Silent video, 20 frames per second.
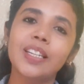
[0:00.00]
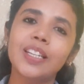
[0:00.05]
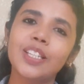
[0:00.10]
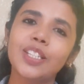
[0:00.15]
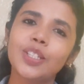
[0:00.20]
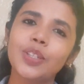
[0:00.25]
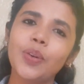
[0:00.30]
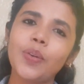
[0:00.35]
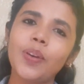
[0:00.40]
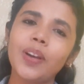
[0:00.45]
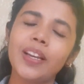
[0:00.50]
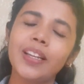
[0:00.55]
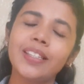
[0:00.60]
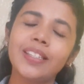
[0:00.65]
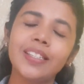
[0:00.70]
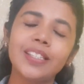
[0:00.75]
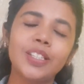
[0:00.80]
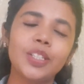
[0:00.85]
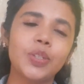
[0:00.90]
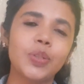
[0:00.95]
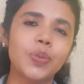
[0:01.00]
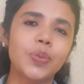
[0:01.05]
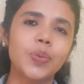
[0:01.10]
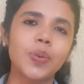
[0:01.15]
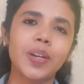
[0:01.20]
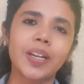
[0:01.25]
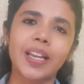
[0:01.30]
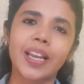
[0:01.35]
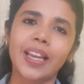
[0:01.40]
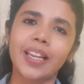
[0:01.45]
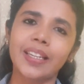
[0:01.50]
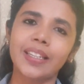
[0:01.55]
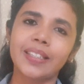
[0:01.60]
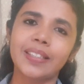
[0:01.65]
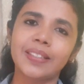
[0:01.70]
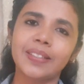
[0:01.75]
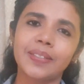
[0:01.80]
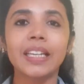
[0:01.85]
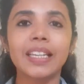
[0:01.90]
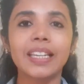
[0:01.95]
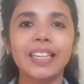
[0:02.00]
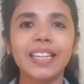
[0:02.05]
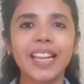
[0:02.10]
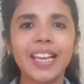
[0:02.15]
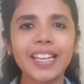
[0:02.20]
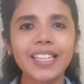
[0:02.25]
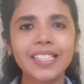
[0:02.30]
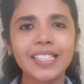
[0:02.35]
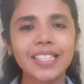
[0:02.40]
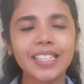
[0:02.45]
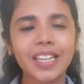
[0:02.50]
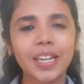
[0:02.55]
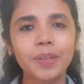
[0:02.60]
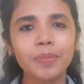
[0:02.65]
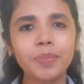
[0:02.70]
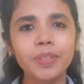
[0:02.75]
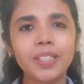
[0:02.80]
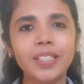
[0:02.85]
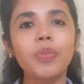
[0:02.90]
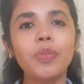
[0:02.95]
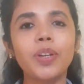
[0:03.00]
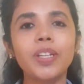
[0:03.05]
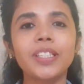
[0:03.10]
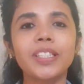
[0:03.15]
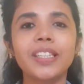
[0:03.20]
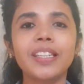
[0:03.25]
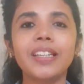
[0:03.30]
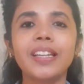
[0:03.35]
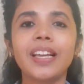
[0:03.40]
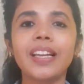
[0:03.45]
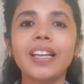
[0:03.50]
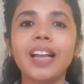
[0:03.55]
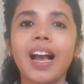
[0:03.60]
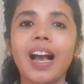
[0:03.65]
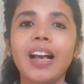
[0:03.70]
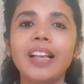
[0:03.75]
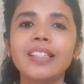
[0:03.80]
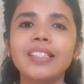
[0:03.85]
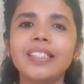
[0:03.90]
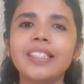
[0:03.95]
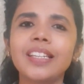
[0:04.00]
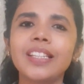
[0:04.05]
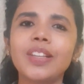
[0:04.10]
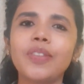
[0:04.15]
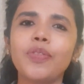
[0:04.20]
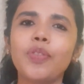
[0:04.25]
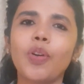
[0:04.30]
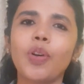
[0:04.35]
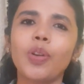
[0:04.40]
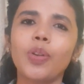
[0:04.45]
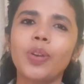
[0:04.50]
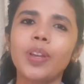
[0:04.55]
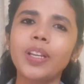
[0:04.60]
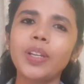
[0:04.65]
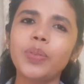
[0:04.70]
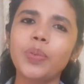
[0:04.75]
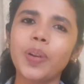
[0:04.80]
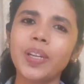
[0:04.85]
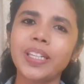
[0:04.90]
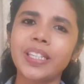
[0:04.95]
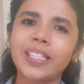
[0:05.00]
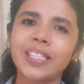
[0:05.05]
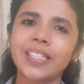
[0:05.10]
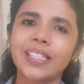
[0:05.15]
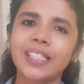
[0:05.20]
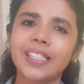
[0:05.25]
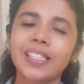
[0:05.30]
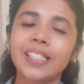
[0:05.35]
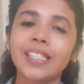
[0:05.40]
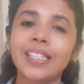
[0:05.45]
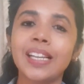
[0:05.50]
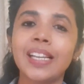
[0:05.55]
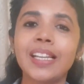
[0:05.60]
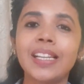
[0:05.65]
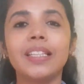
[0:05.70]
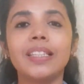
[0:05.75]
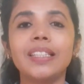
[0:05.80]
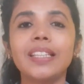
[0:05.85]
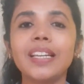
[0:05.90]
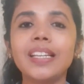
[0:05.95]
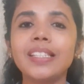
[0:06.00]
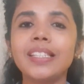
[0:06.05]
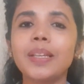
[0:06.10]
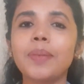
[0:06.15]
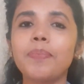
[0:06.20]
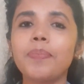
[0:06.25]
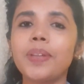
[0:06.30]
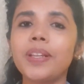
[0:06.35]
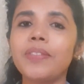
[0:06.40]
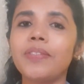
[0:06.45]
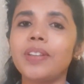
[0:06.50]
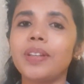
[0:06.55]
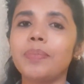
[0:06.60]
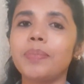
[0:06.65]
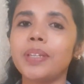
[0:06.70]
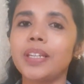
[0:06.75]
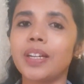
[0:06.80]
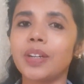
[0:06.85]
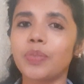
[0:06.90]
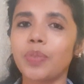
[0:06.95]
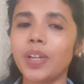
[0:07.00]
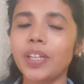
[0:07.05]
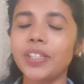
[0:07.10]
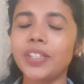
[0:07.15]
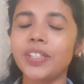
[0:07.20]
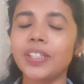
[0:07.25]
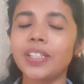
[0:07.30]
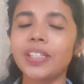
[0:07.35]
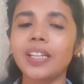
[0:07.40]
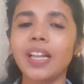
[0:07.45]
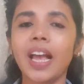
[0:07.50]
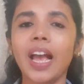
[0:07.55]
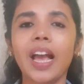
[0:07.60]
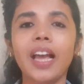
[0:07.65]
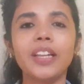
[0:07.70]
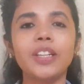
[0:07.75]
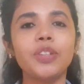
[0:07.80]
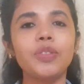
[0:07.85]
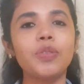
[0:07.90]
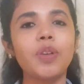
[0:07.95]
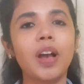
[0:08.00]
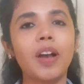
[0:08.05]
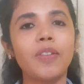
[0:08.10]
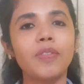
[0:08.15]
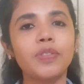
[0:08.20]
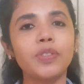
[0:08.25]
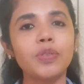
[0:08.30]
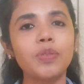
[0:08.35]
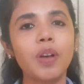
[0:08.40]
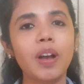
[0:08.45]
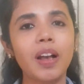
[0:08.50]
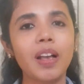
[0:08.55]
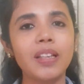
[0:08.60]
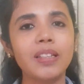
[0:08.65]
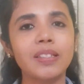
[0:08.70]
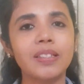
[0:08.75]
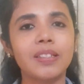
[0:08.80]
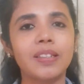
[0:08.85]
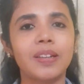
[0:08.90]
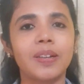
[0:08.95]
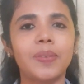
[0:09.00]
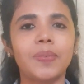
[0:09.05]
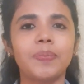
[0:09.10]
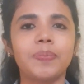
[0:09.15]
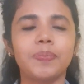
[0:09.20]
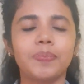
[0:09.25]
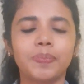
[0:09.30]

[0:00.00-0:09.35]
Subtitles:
So it is true again. Next comes a question like answer the following questions. There simply will be a question and you have to answer.